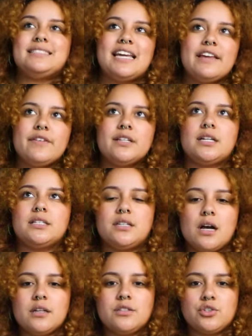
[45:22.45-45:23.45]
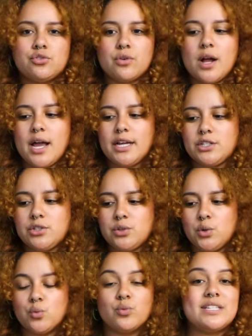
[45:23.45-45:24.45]
David does try
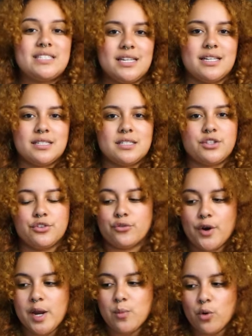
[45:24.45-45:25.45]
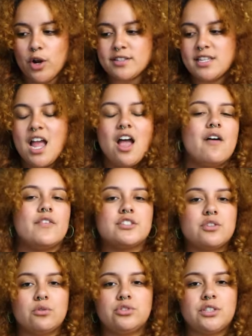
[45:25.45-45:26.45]
to resist the frameworks of a
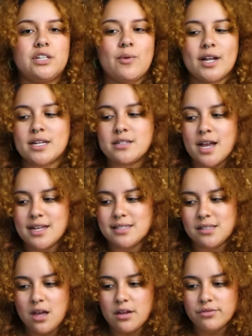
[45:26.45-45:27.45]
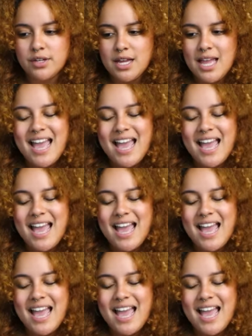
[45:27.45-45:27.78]
socially recognized love,